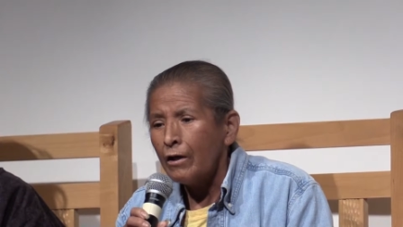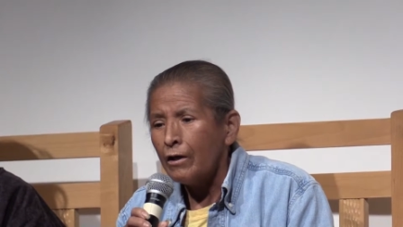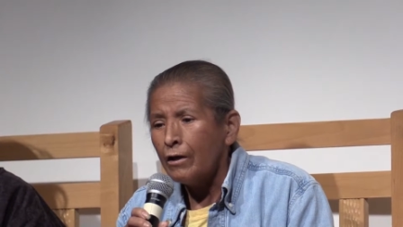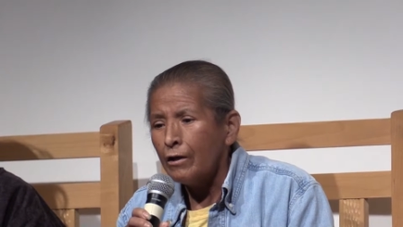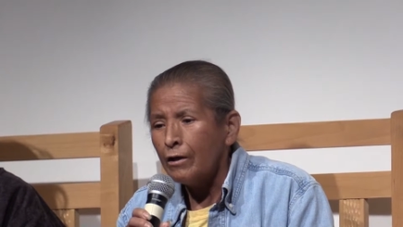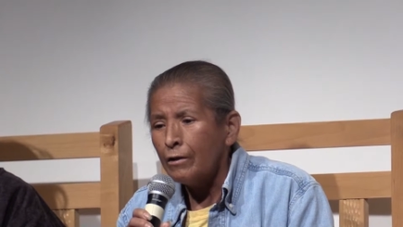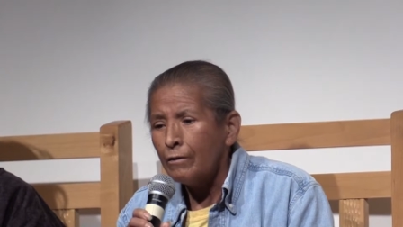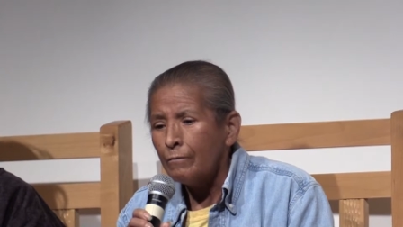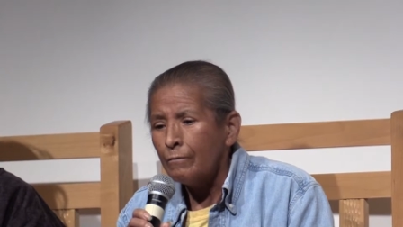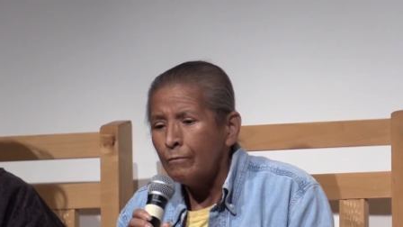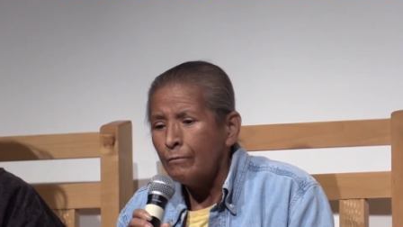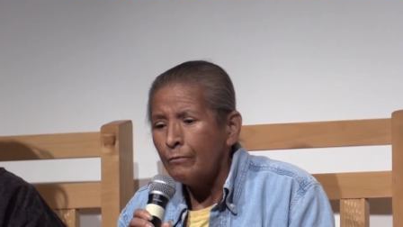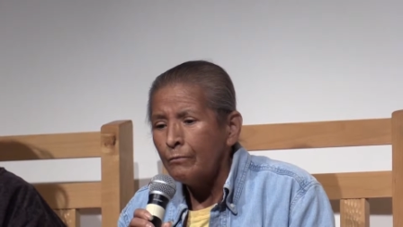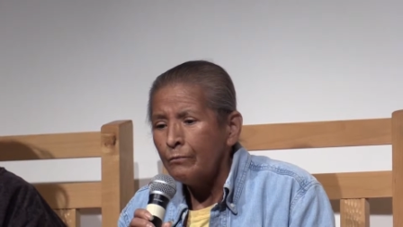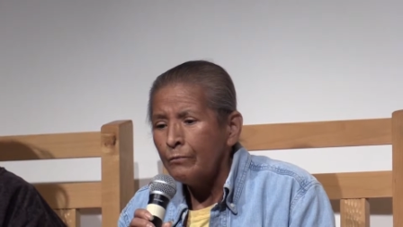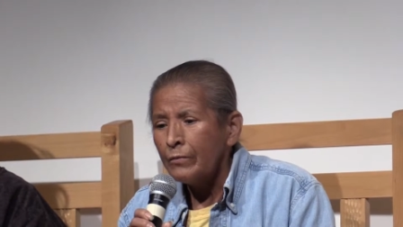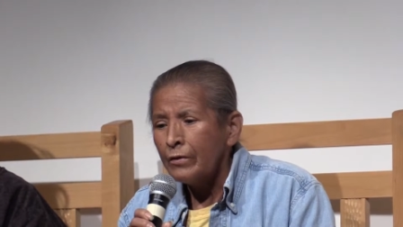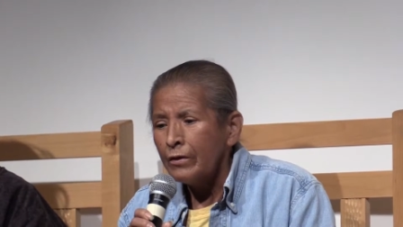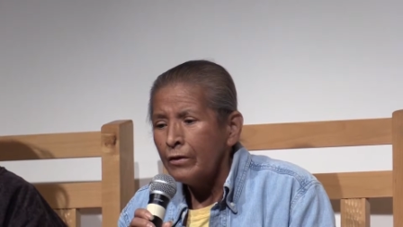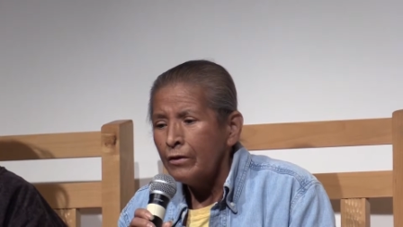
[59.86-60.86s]
Um,
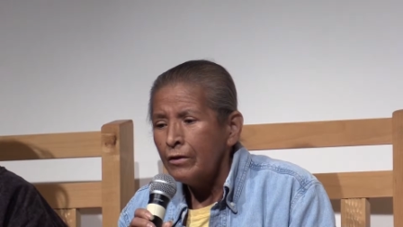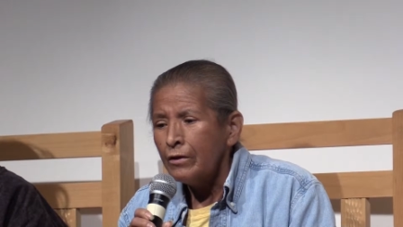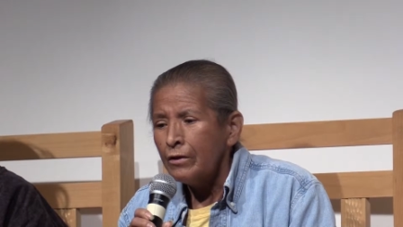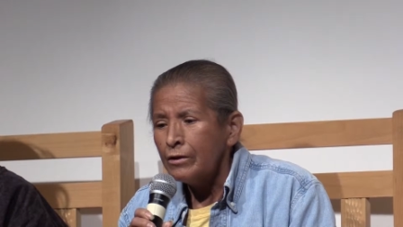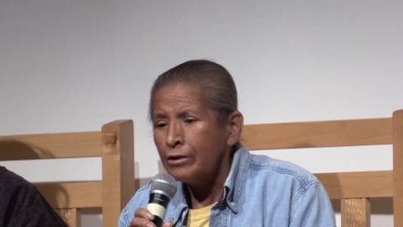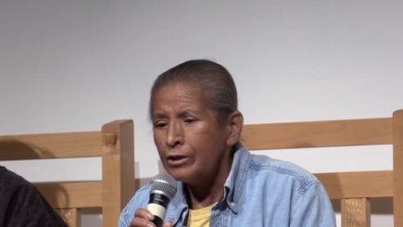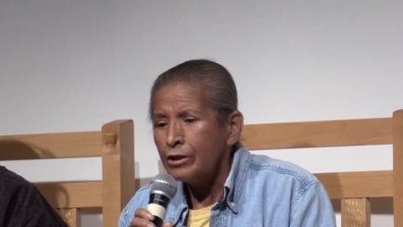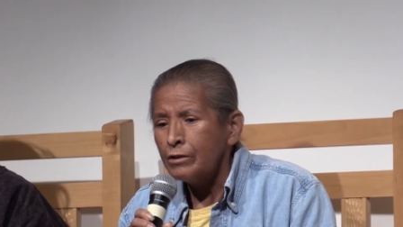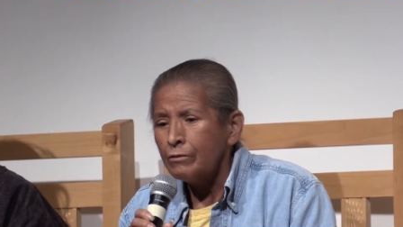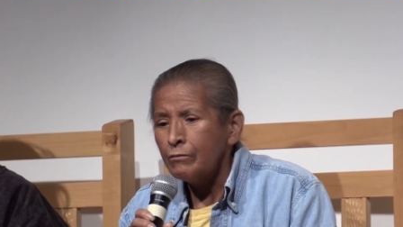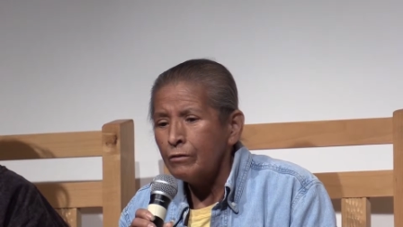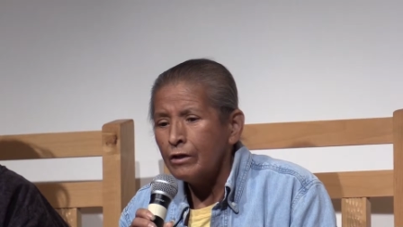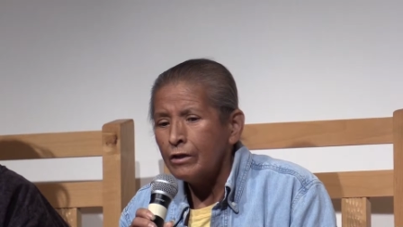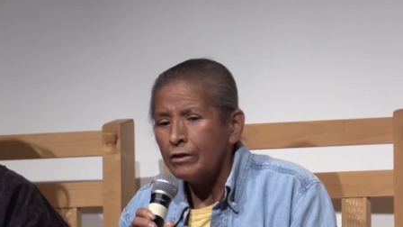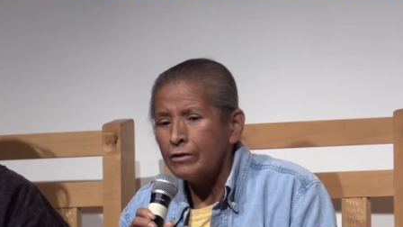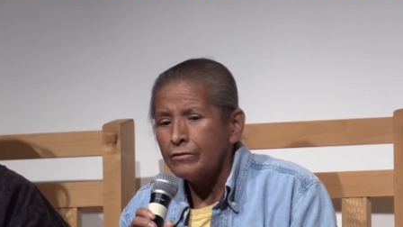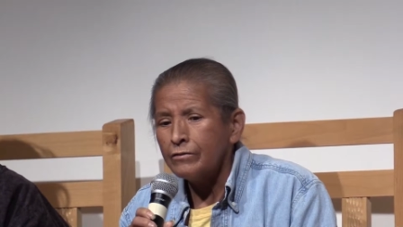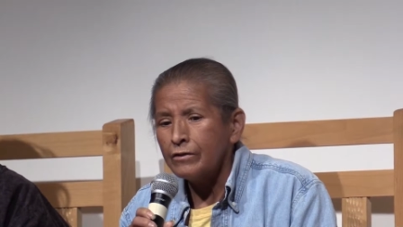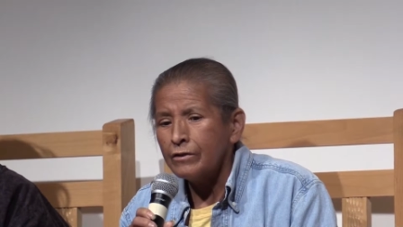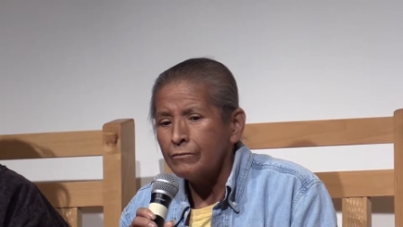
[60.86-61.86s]
she
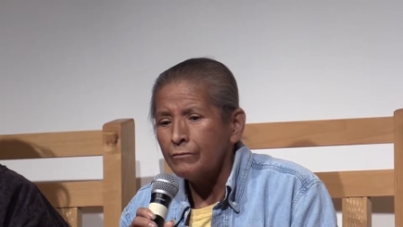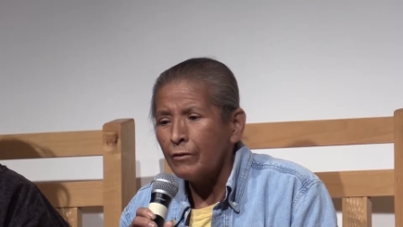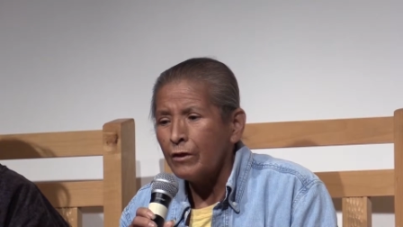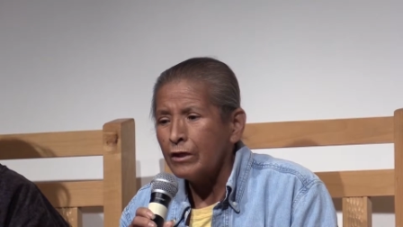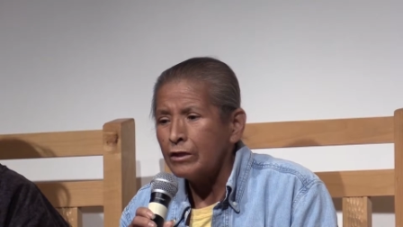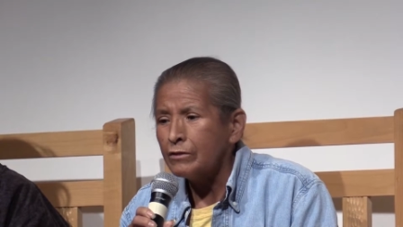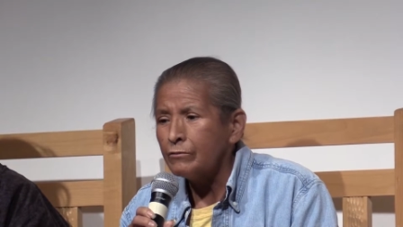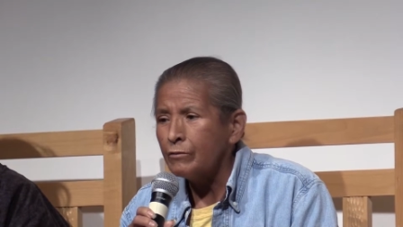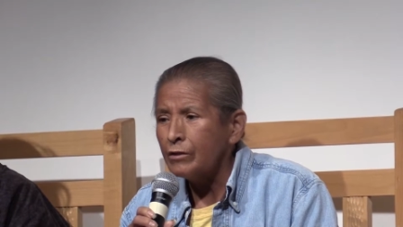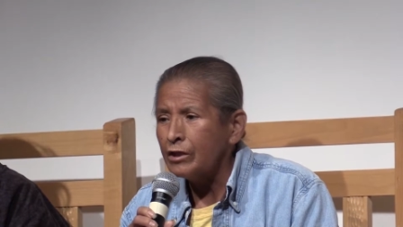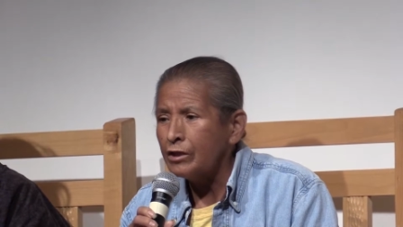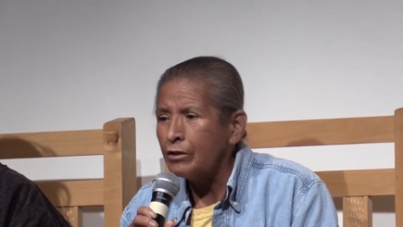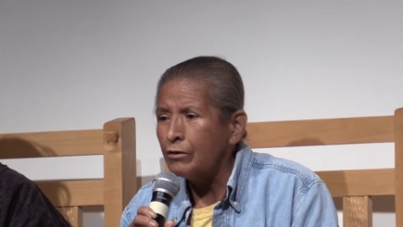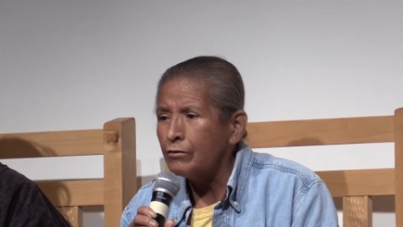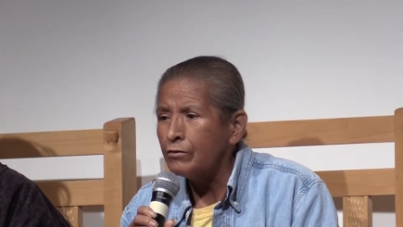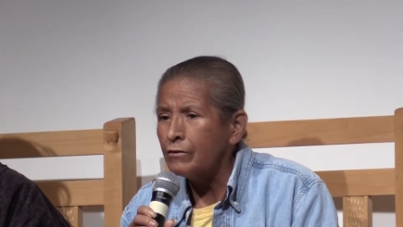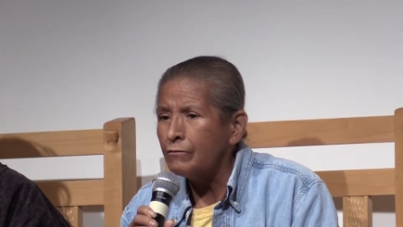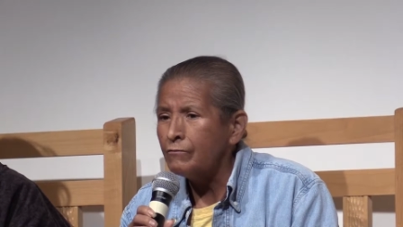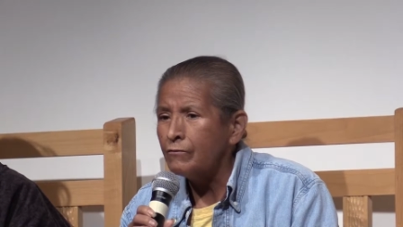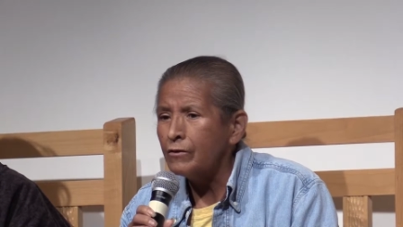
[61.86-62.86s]
was, as far as we
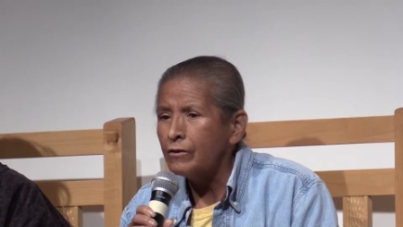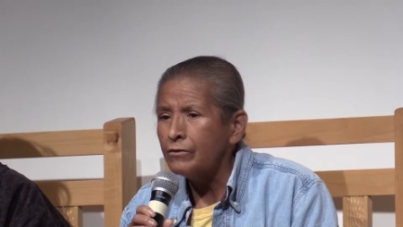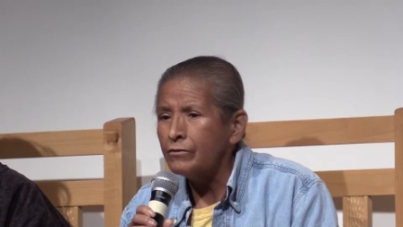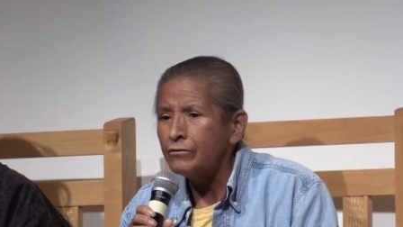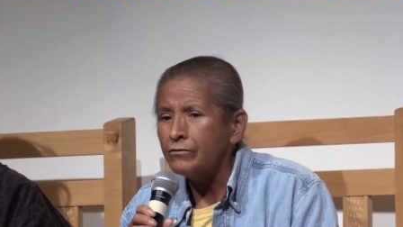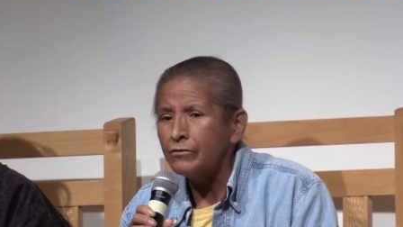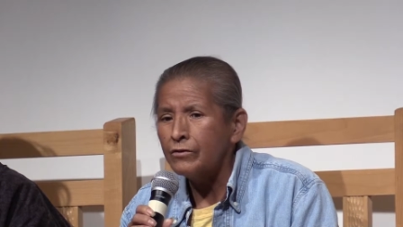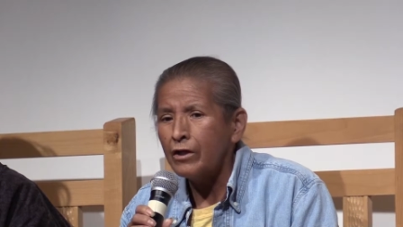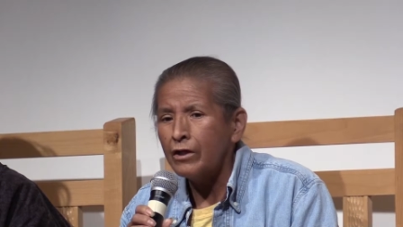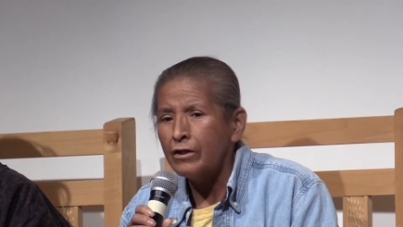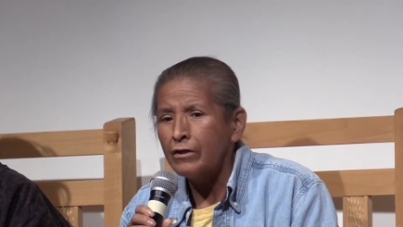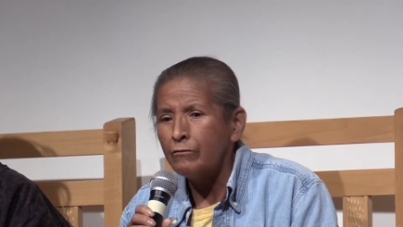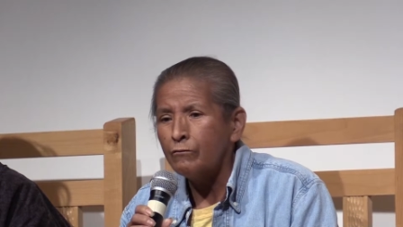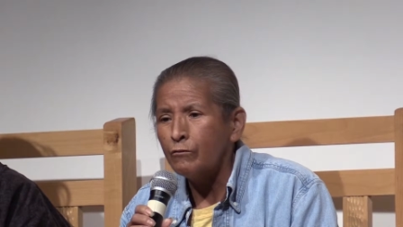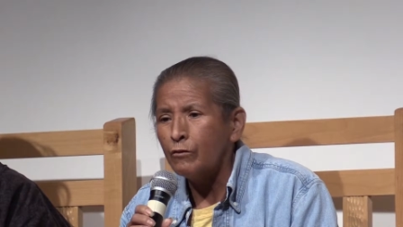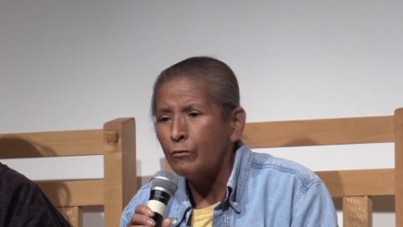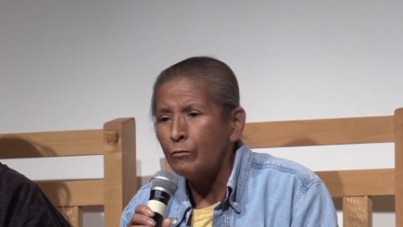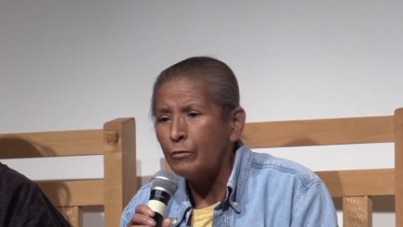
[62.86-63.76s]
know, the first Native